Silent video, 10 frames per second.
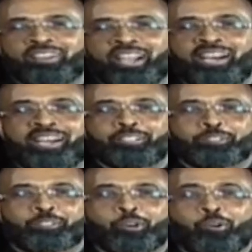Our God
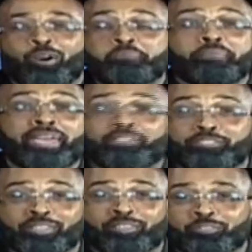is so
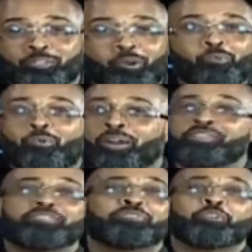amazing, so
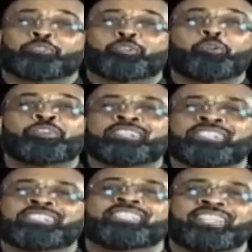wonderful, so
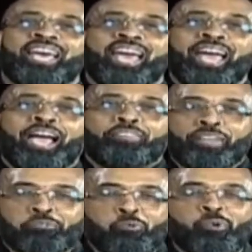good,
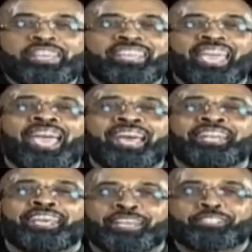that we
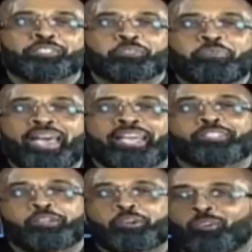can
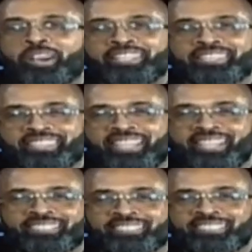expect great
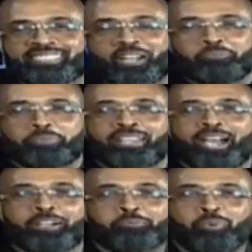things. Listen, I'm
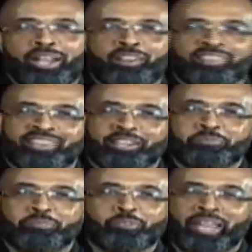Peacock proud and
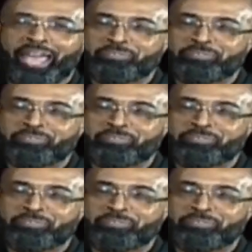honeymoon